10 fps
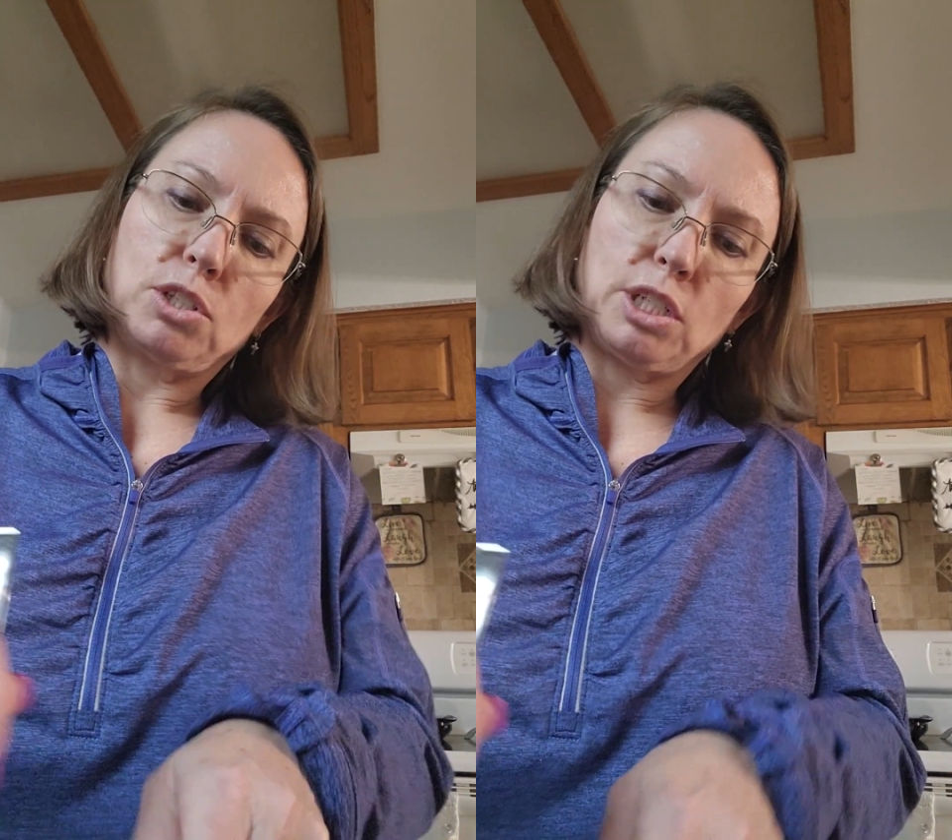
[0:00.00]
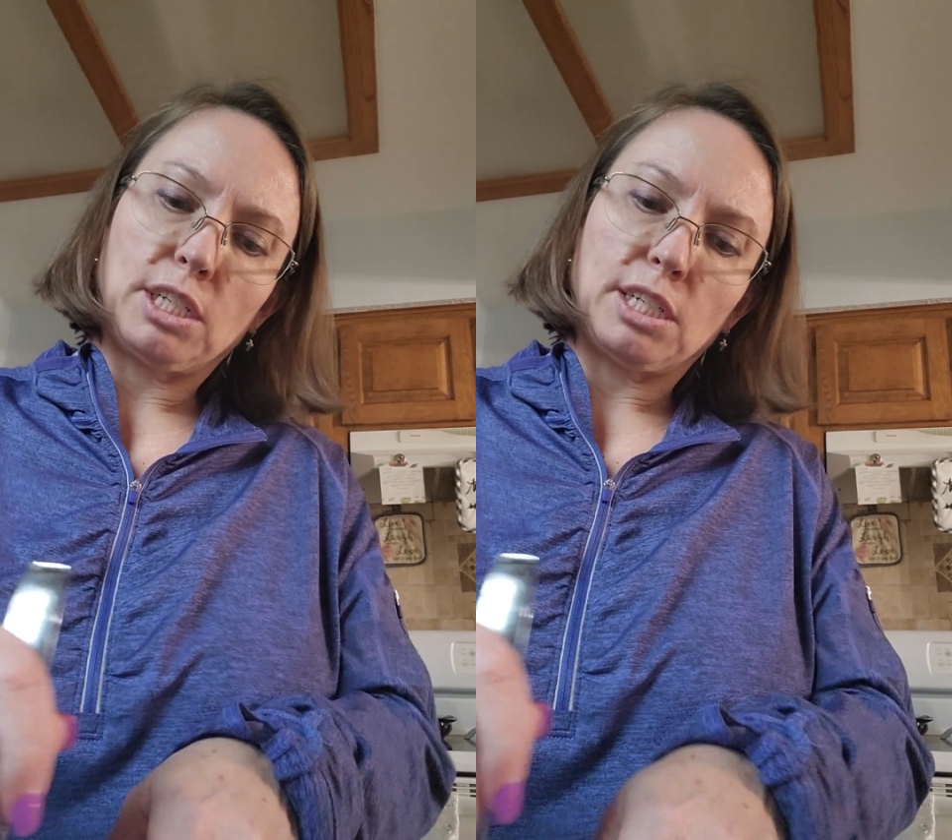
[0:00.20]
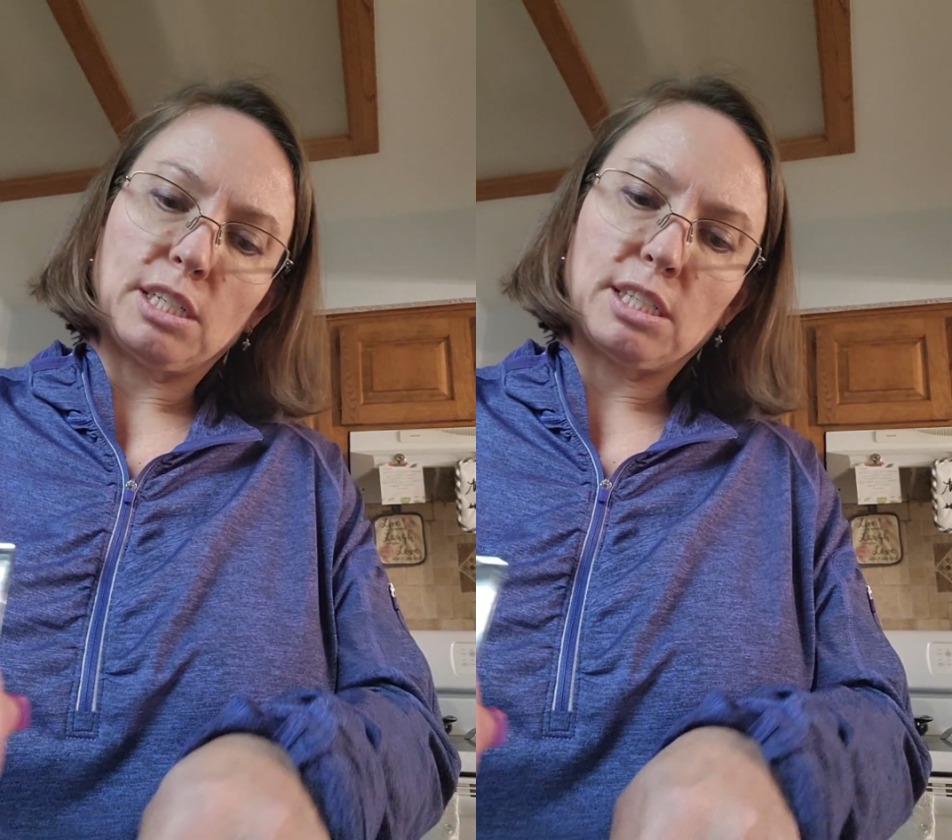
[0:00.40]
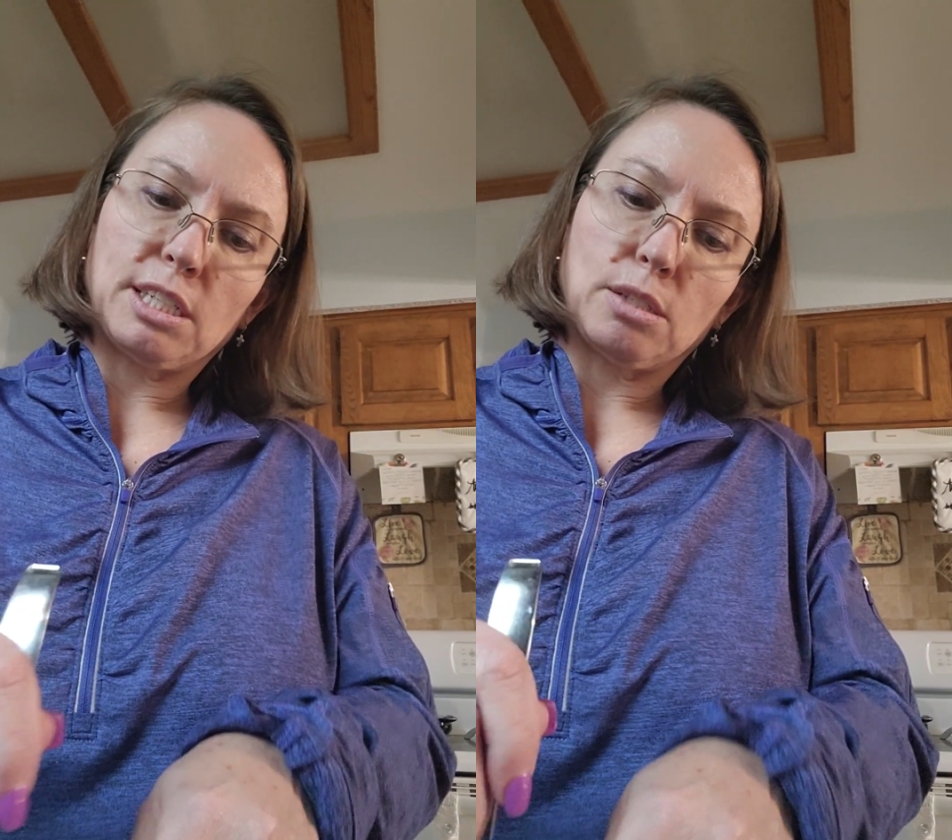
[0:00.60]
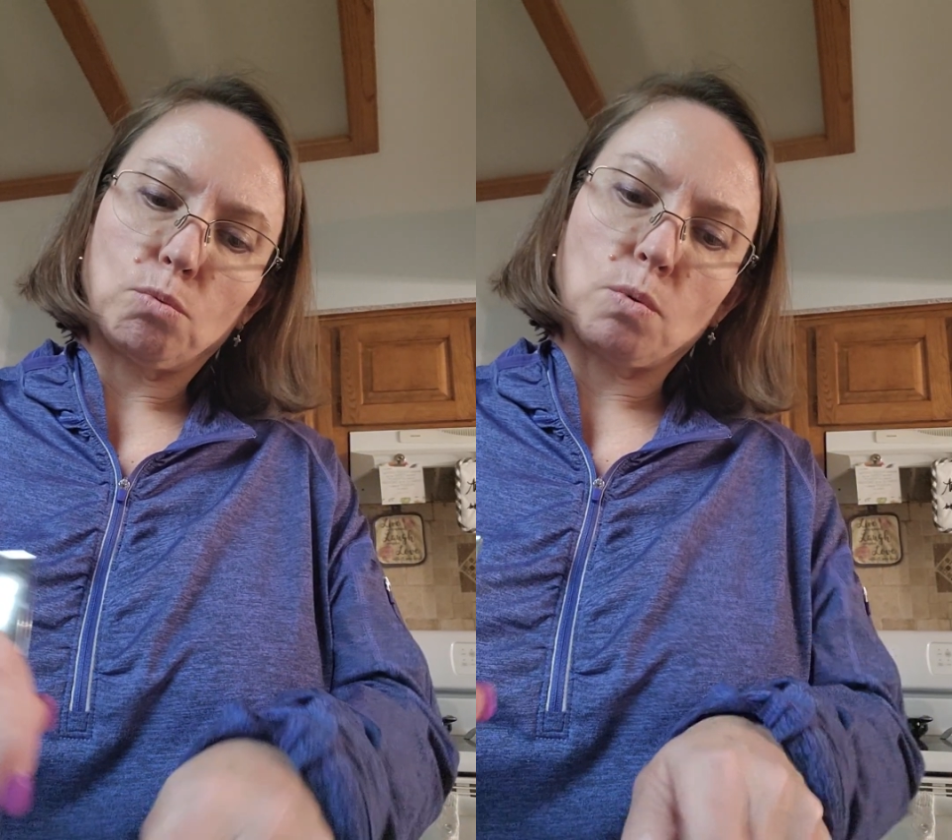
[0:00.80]
cheese
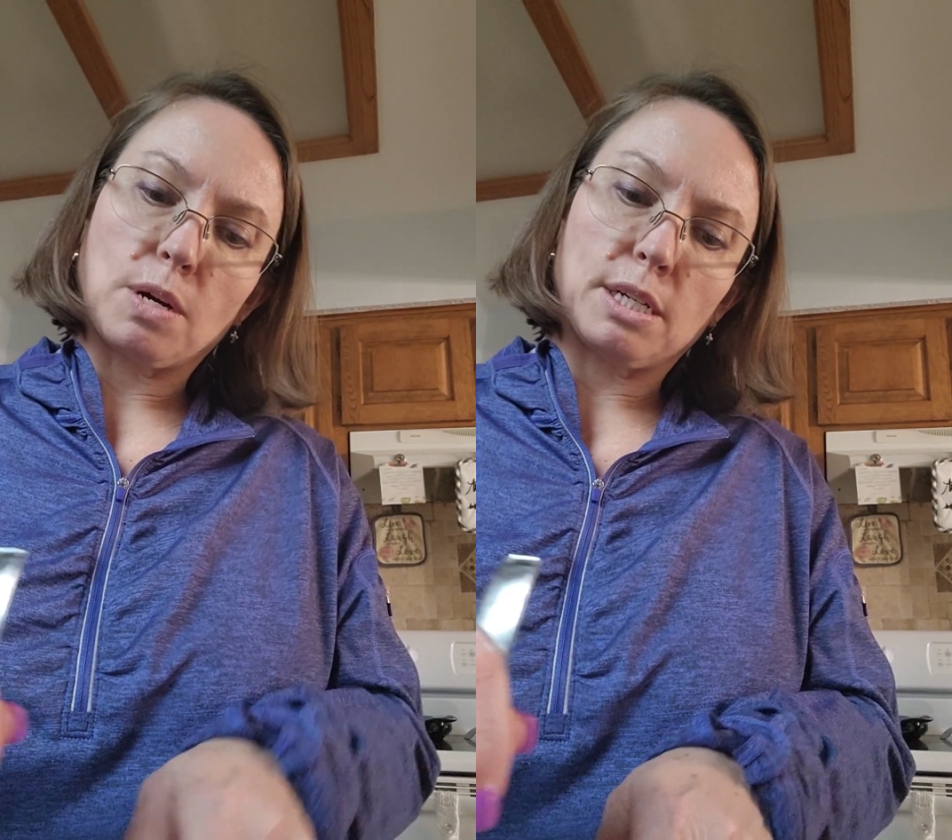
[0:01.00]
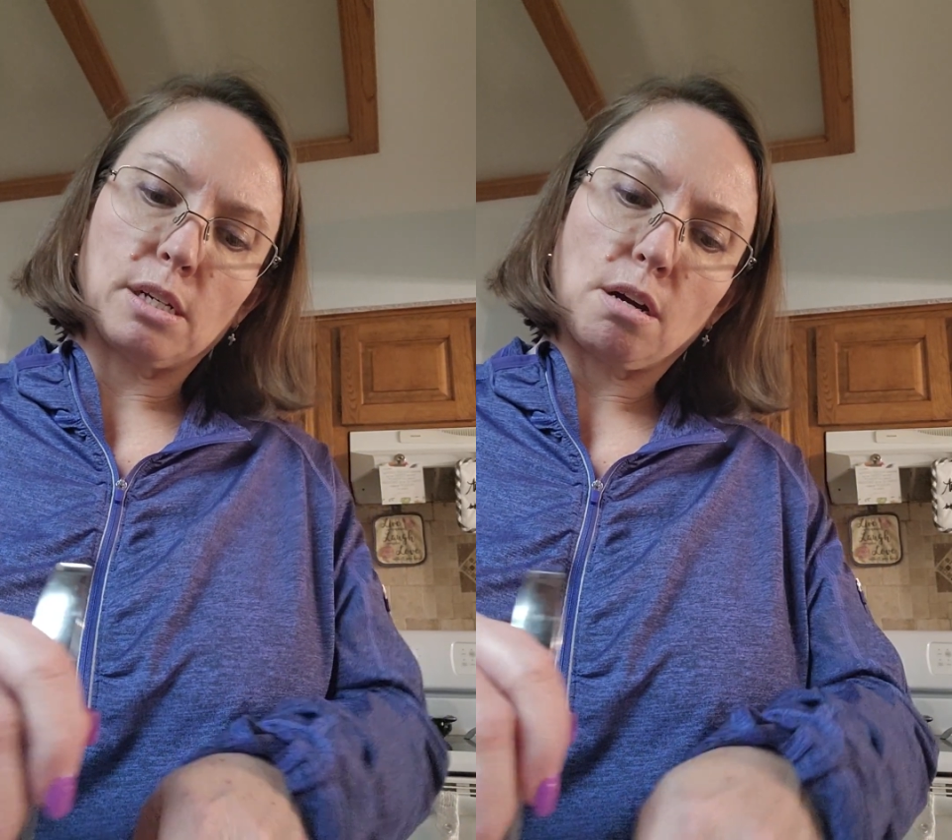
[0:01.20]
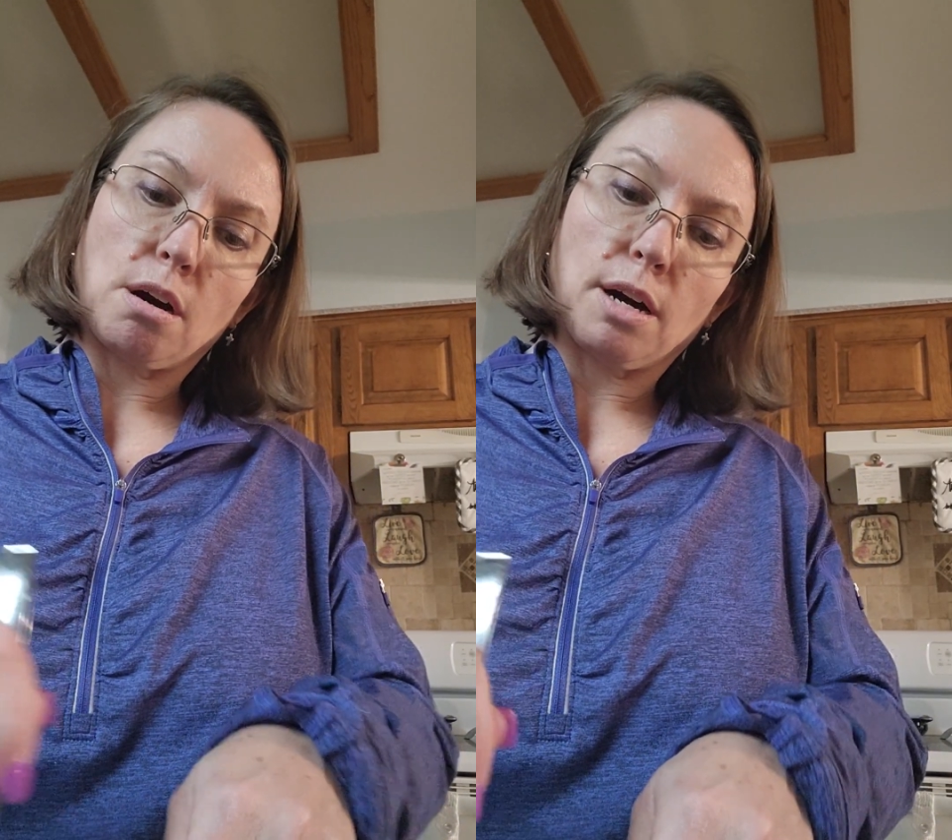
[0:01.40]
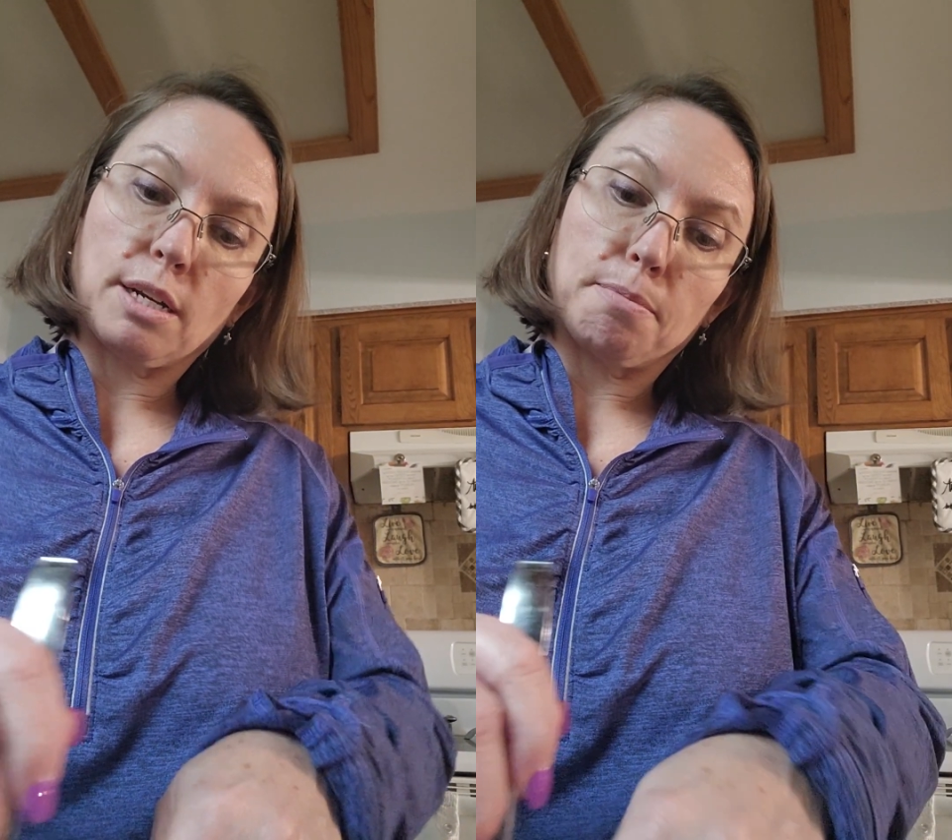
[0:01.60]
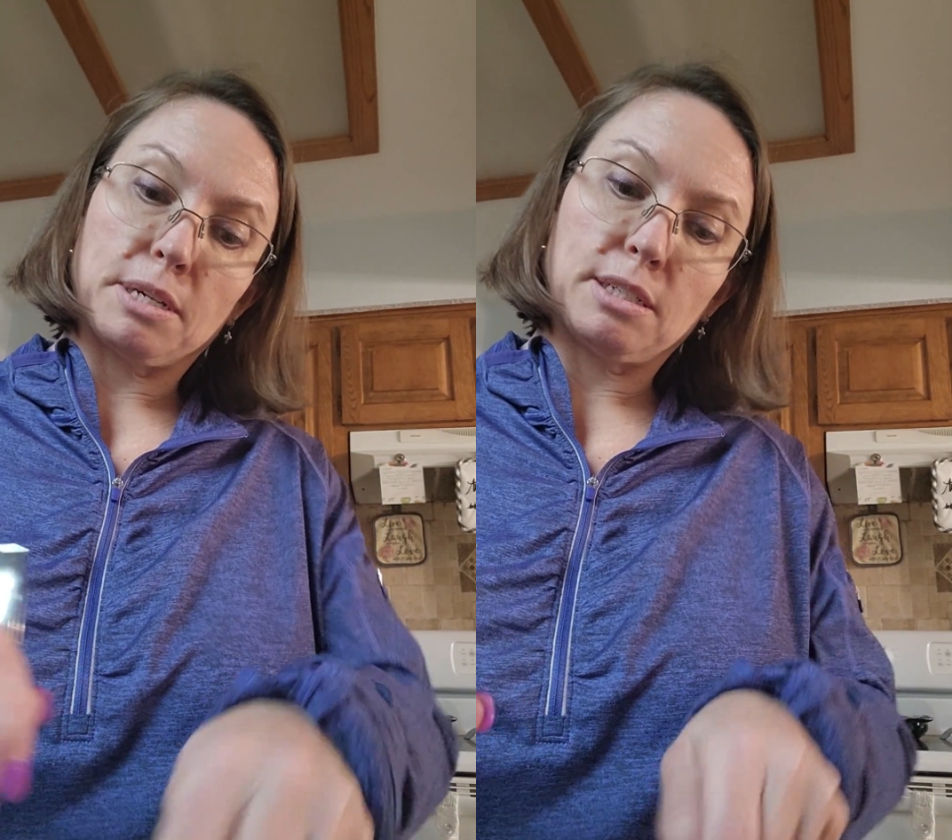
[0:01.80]
is 1
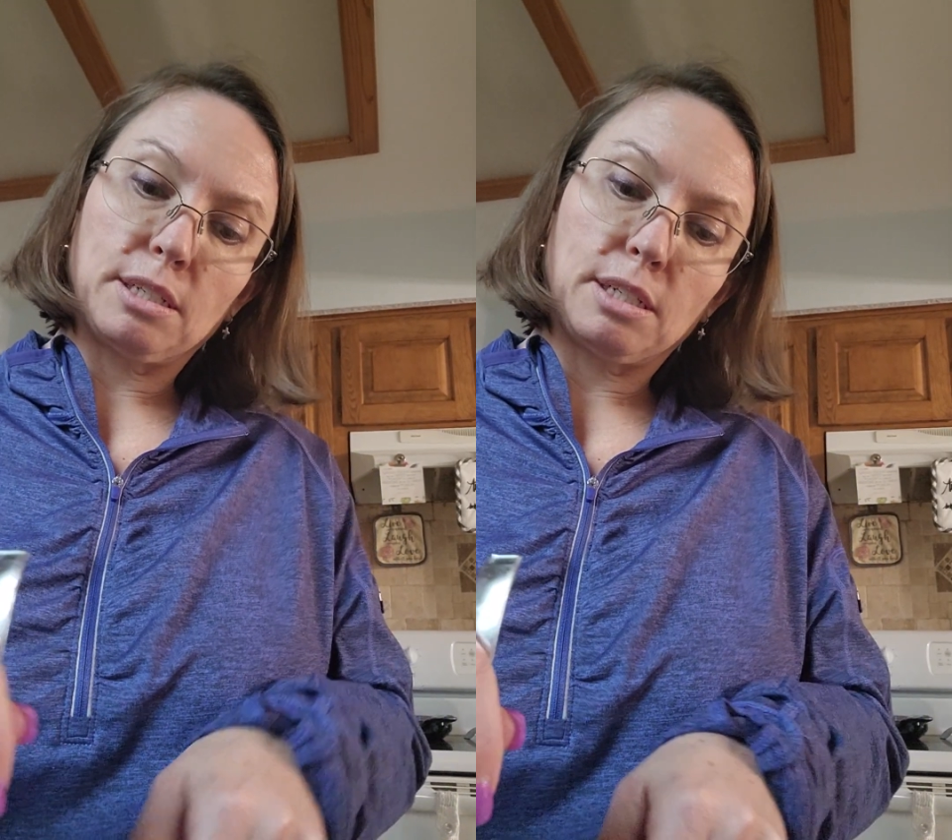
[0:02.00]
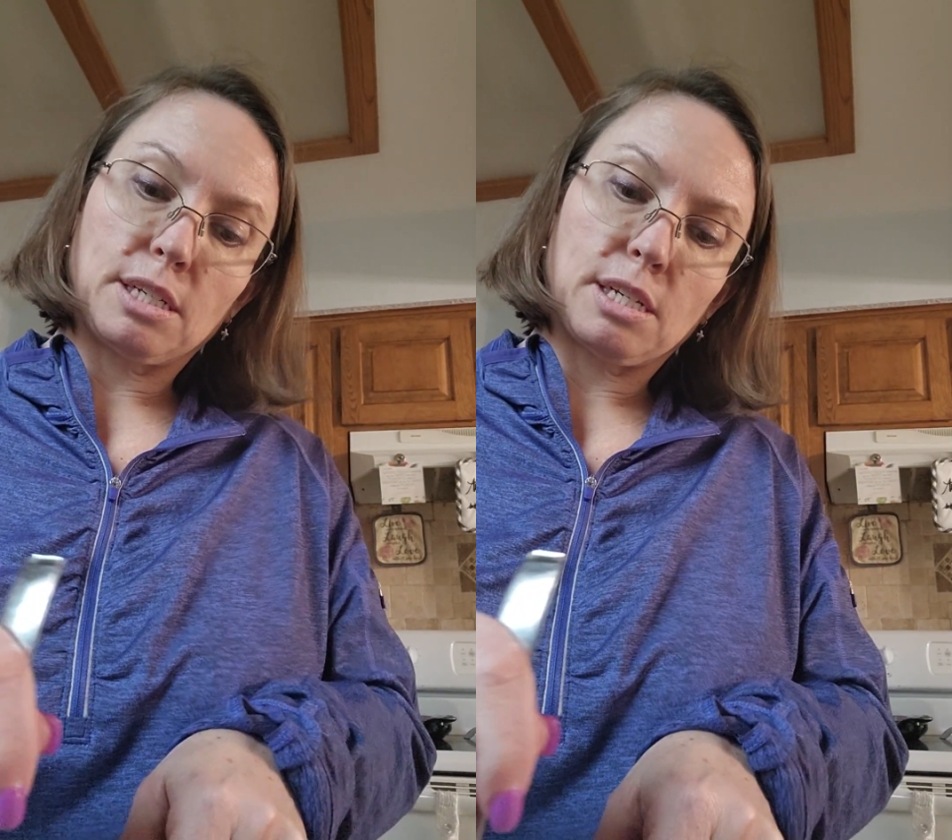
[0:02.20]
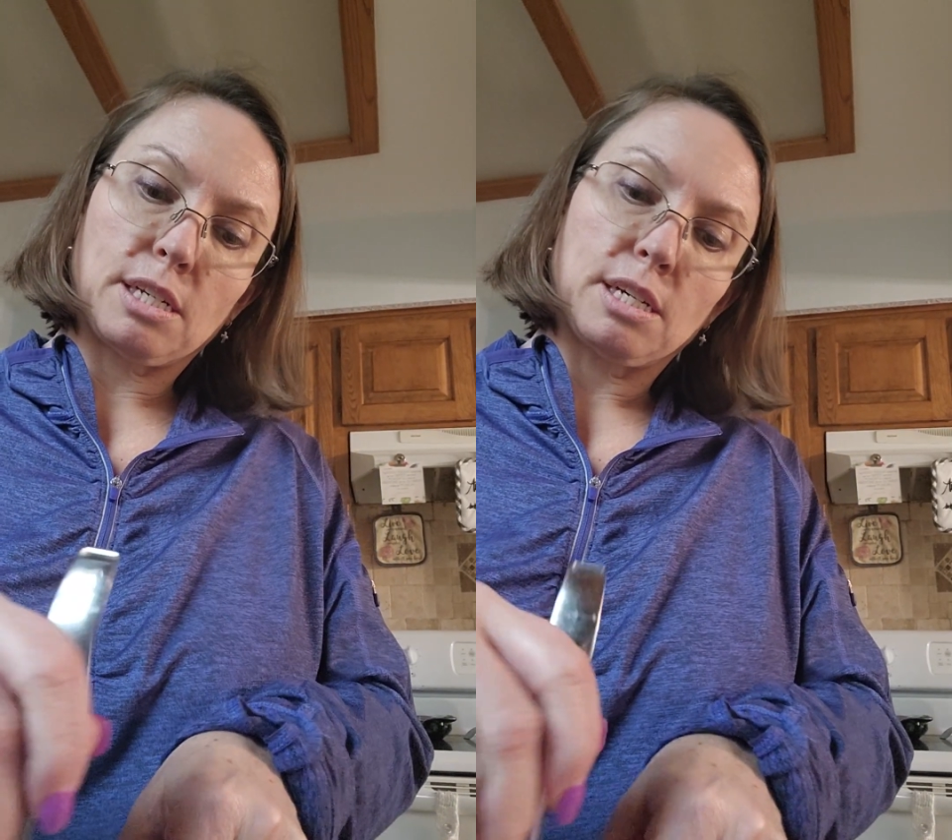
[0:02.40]
condiment.